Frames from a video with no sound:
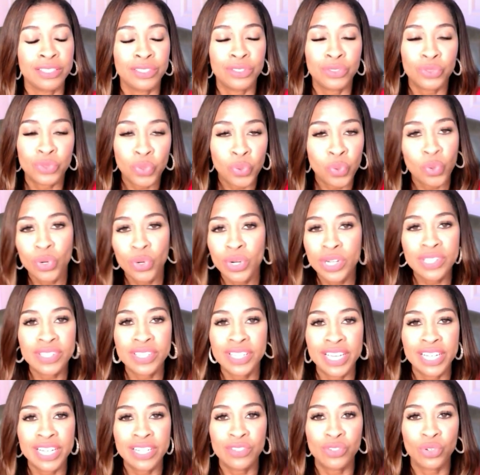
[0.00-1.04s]
Taurus
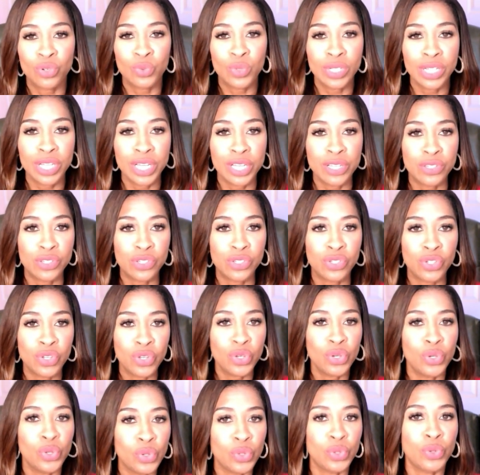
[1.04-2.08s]
kids are really
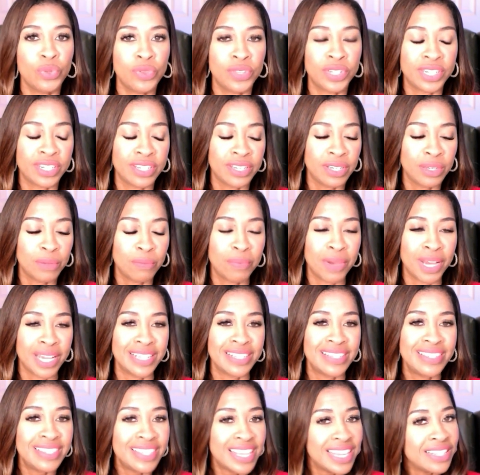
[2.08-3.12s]
soothed by
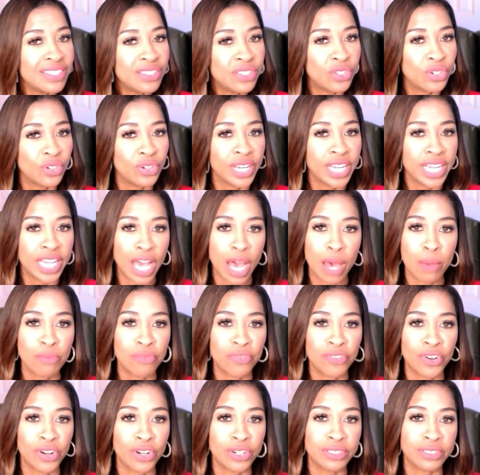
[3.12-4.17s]
sensory
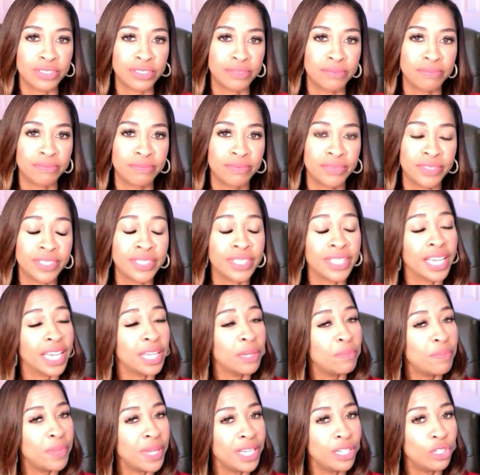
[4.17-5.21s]
comfort.
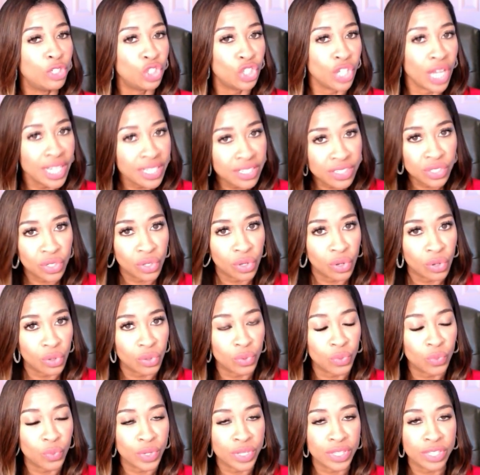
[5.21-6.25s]
And be gentle
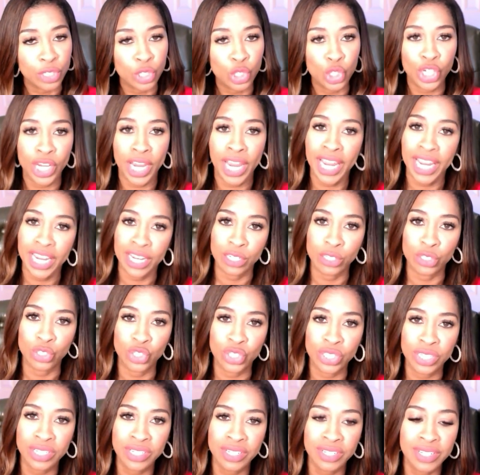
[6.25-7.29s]
with
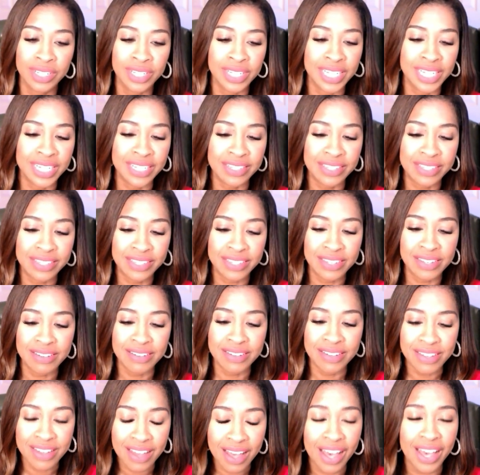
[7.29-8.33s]
change. It's
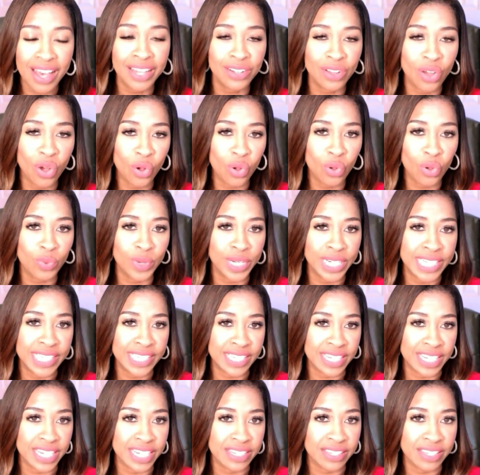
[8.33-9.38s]
not always
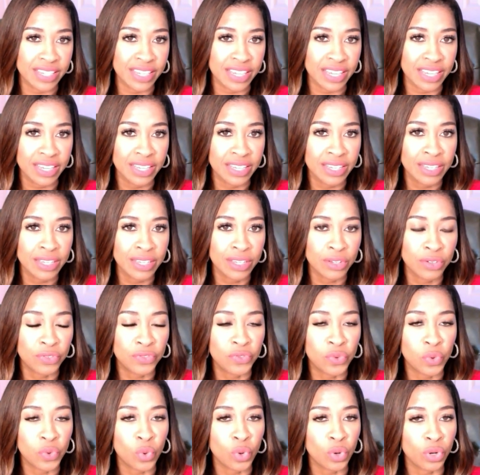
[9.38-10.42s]
easy
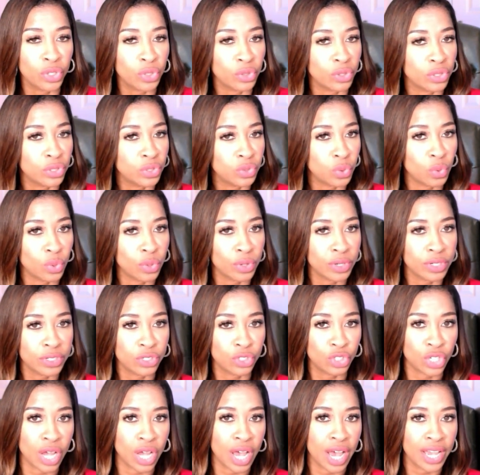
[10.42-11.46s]
for your Taurus
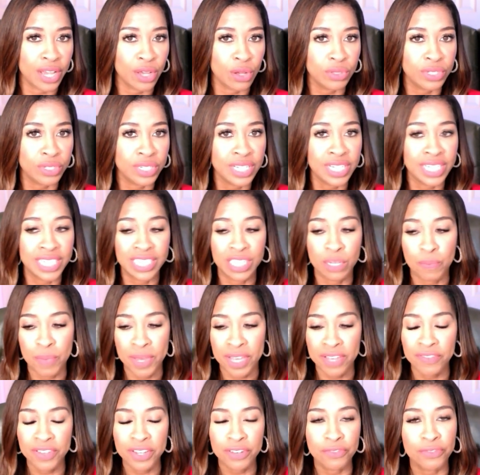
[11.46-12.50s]
child to
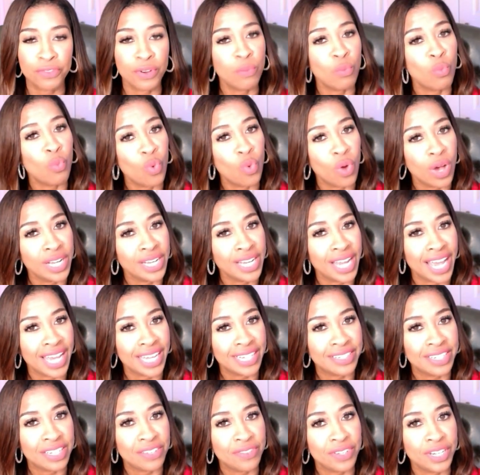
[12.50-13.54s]
pivot from one
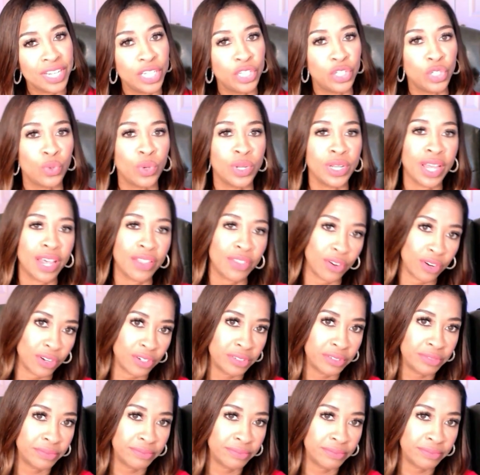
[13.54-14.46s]
activity to another.